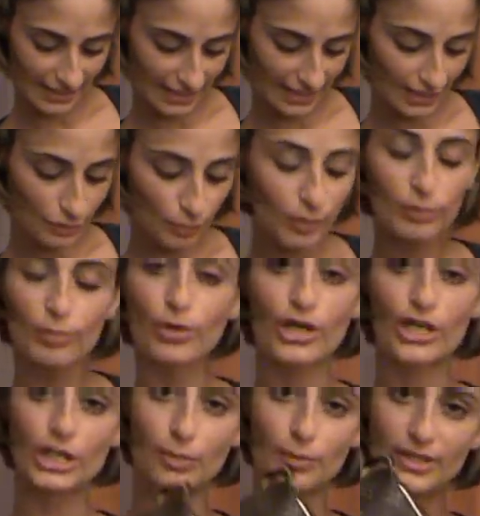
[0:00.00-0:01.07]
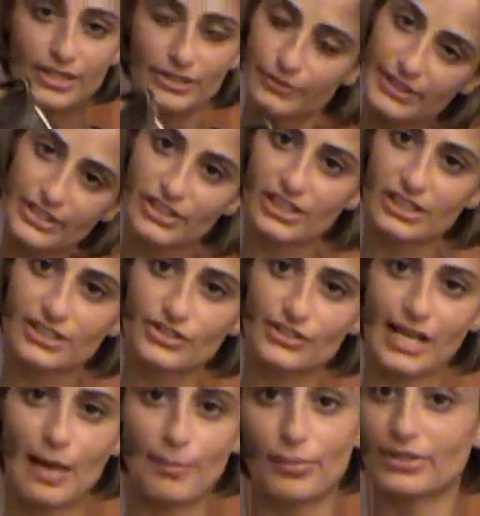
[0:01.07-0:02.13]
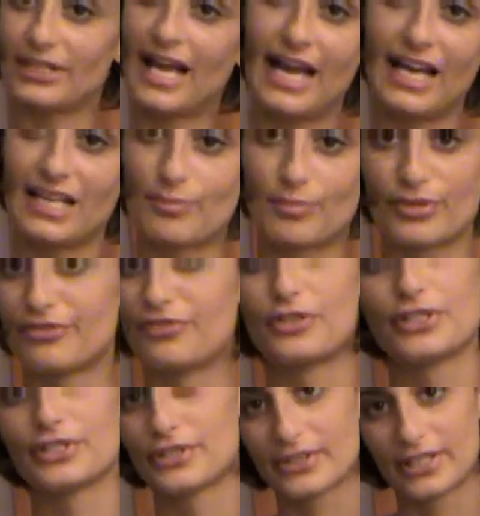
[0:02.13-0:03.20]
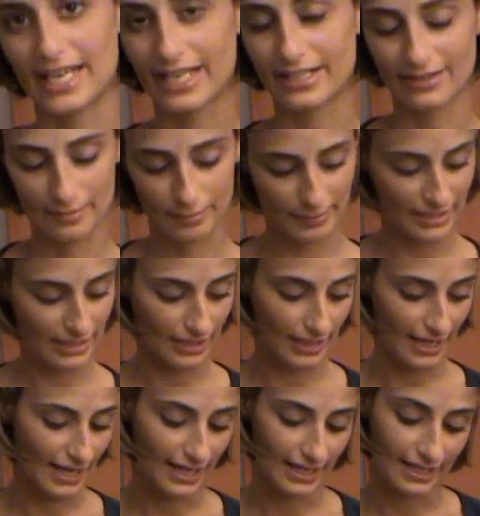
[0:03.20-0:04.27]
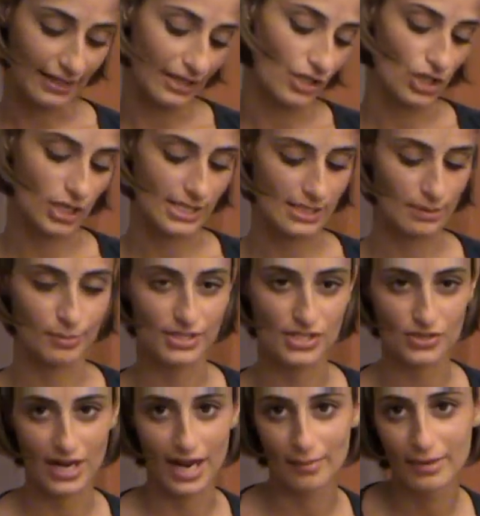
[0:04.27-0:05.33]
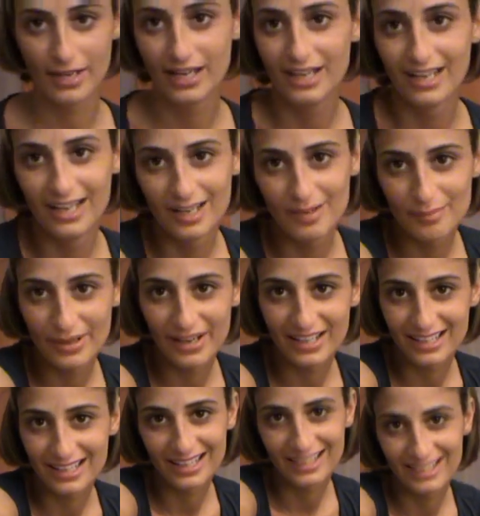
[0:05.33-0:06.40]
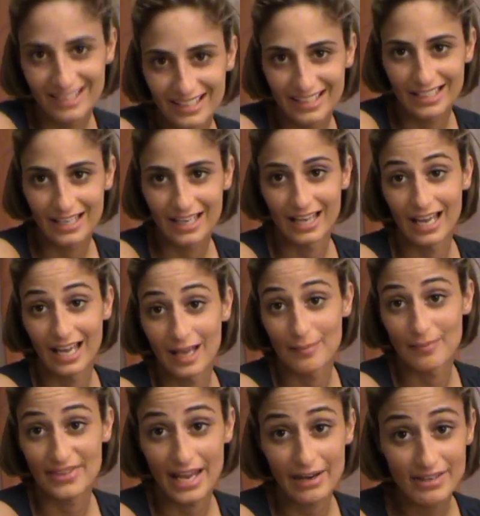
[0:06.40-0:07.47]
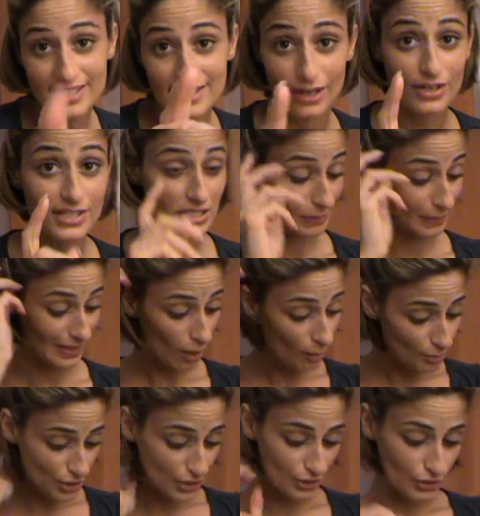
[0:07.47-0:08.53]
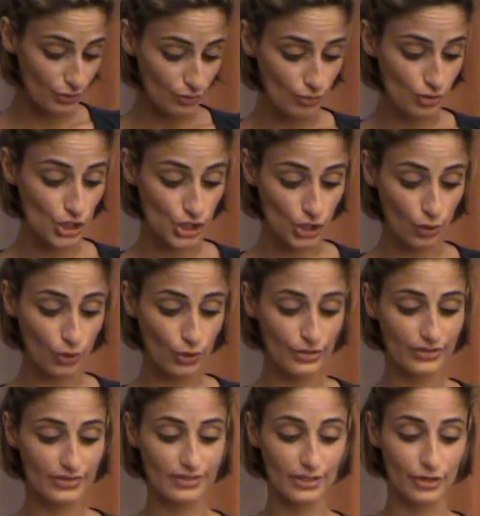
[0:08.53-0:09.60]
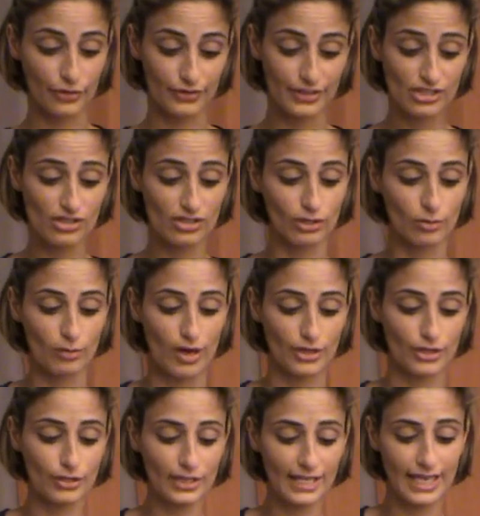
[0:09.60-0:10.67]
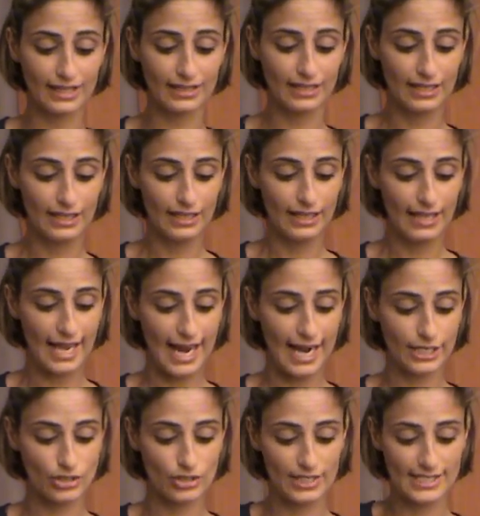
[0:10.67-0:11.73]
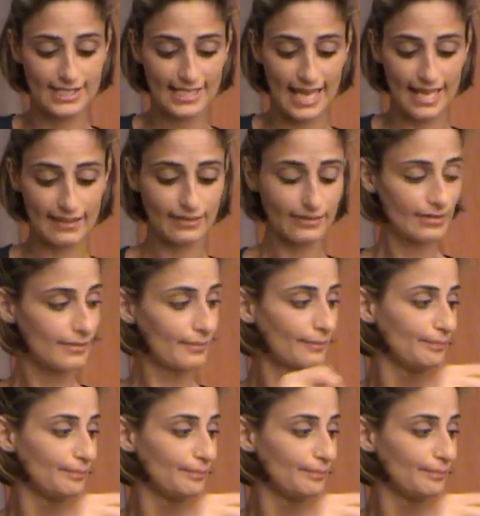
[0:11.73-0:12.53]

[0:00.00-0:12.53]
it will work with the original strap, but I prefer to get me an adjustable strap. But there is also an option to short the original one. You can actually send